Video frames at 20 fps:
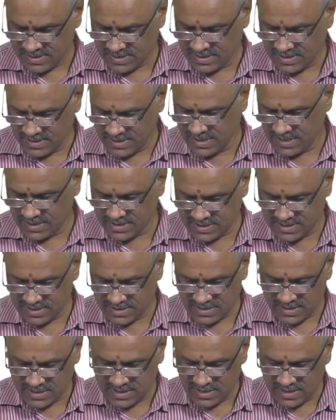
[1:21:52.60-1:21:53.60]
is,
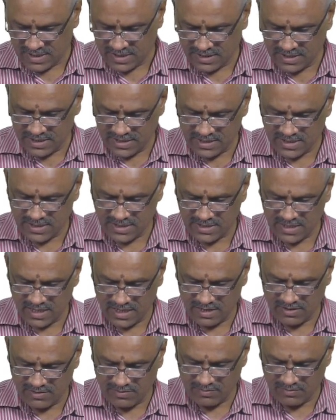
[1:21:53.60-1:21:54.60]
this is
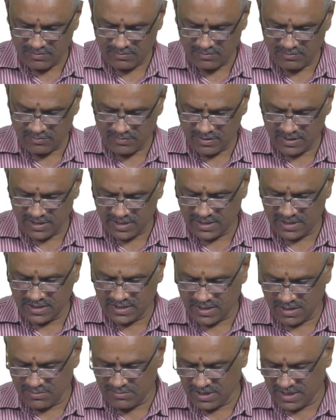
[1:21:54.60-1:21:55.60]
the
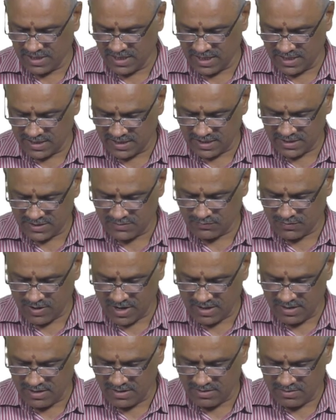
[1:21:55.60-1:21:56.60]
coming here, this
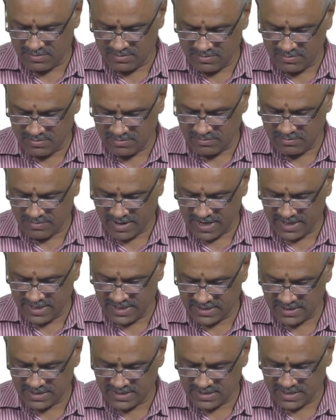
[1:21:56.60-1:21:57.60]
1
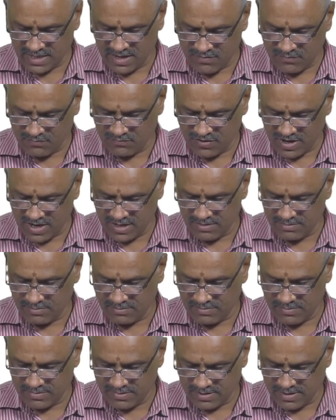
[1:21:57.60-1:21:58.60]
minus M1,
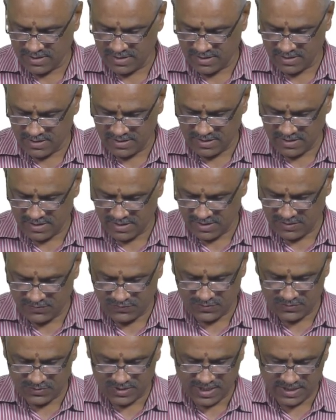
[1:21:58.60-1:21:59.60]
if
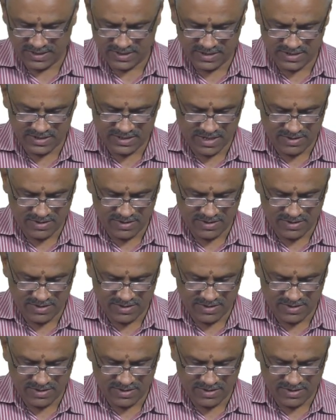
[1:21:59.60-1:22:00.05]
you take this